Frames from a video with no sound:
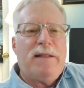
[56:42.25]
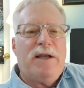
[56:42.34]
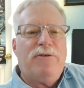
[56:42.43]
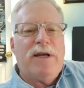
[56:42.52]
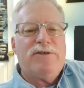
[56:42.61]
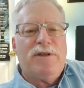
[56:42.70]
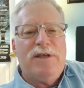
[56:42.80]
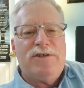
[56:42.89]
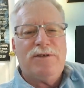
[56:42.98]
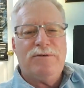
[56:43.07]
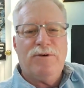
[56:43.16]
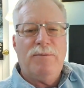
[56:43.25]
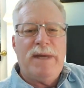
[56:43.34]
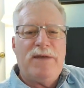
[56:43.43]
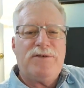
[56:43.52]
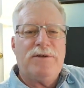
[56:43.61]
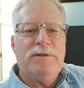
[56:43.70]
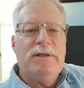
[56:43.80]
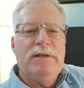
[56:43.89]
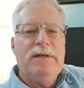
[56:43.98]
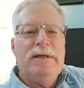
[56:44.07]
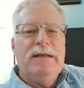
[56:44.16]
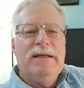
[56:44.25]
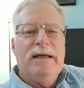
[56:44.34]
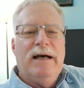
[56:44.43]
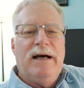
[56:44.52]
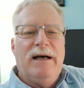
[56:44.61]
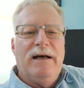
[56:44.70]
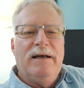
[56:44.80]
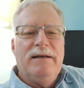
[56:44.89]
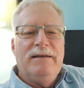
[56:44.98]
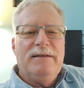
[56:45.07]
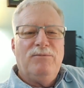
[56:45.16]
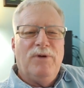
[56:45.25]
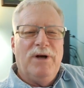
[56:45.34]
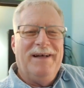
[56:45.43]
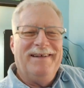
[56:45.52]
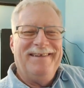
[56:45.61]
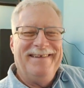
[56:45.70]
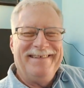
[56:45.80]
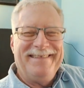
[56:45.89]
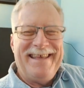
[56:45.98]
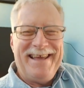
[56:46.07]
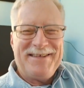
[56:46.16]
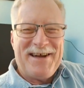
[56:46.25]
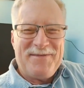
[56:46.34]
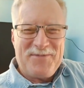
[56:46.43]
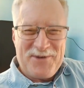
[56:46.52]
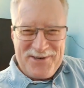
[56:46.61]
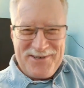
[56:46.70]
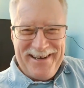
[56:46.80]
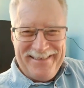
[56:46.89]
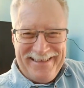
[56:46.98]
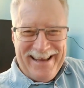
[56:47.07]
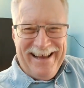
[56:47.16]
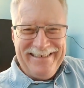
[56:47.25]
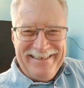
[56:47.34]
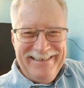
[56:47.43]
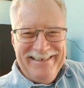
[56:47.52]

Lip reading: Congratulations, Grill Master. Ah, well, thanks. I appreciate that.